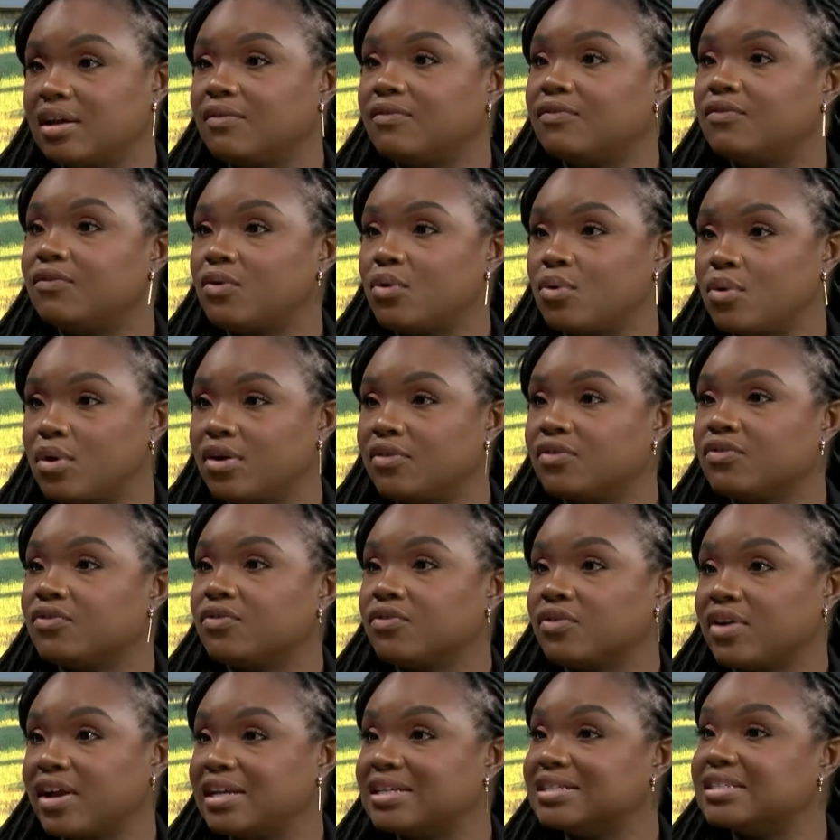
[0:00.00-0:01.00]
for
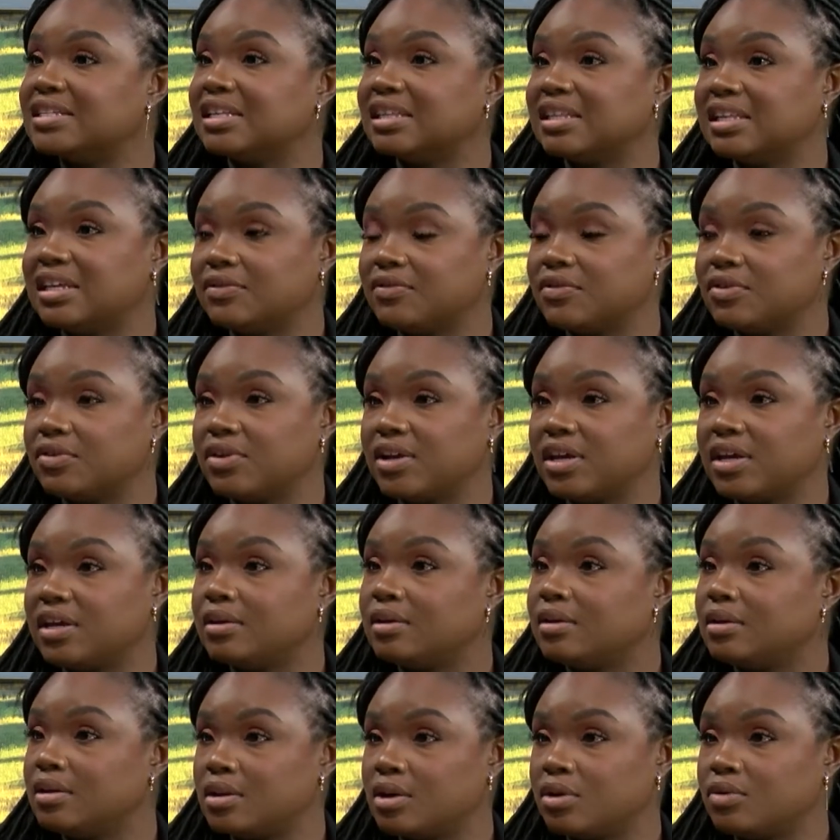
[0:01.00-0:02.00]
freight delivery
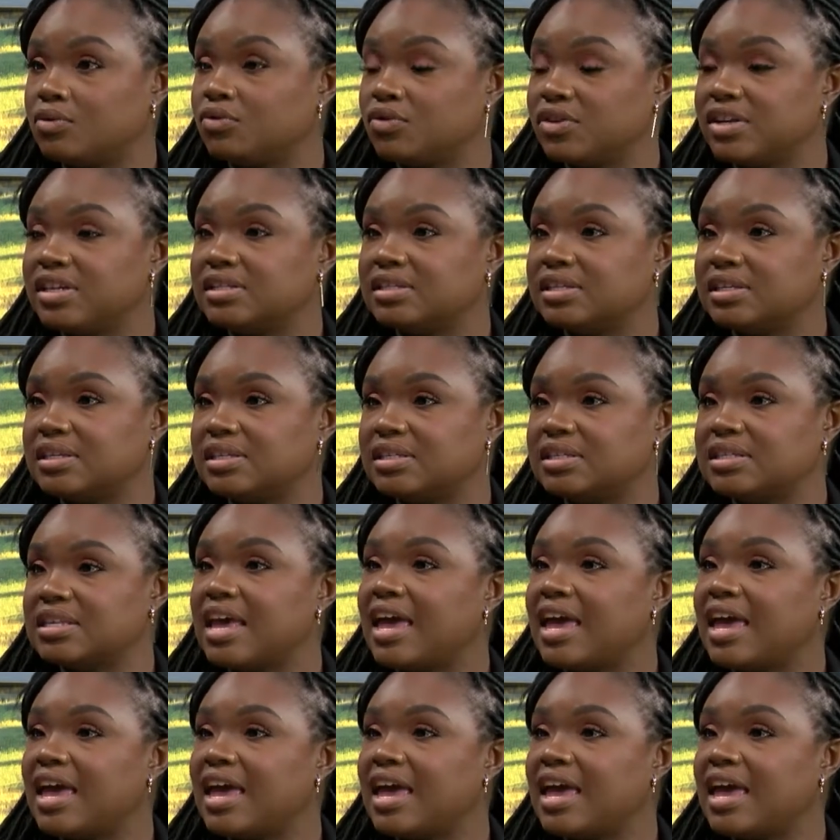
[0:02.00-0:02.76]
you know reasons